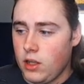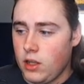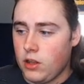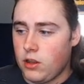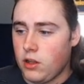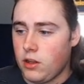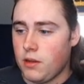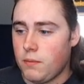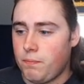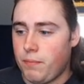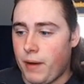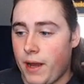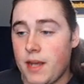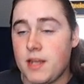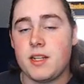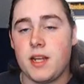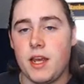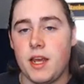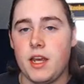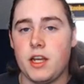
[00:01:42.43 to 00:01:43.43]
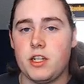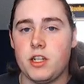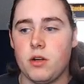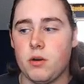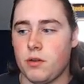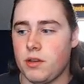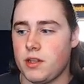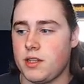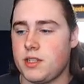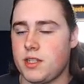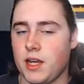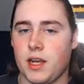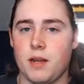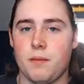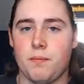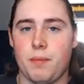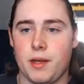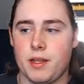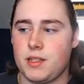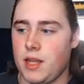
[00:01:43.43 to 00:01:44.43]
either the best aging or the
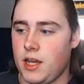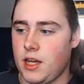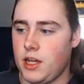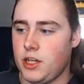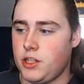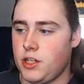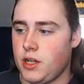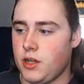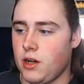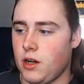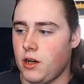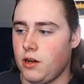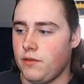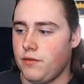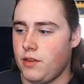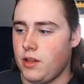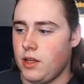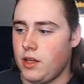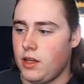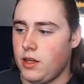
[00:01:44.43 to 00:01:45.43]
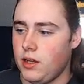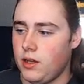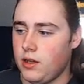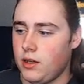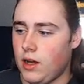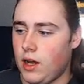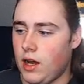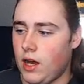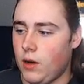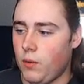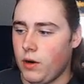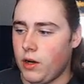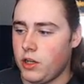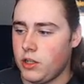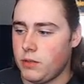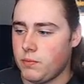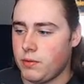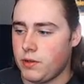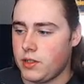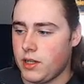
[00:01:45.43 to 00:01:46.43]
second best aging of the
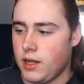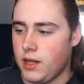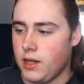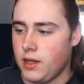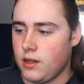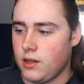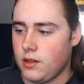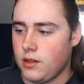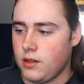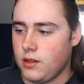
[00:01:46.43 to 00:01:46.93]
100%,